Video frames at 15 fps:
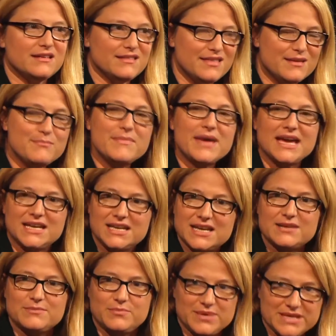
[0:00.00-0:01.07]
the main
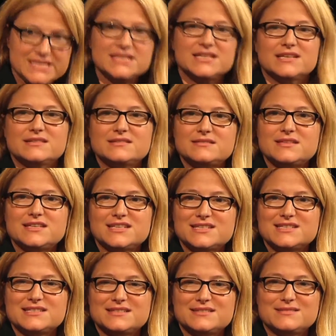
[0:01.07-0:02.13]
business
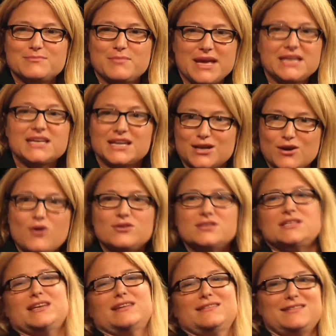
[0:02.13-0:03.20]
is making
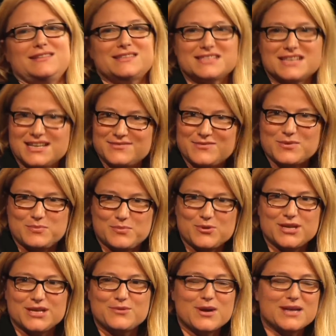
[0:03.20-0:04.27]
content. It's kind of a
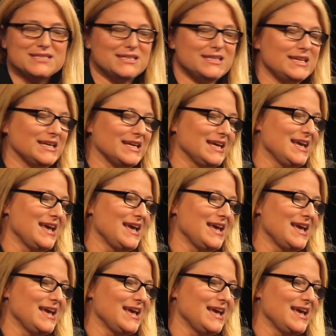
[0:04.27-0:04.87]
pretty crazy thing.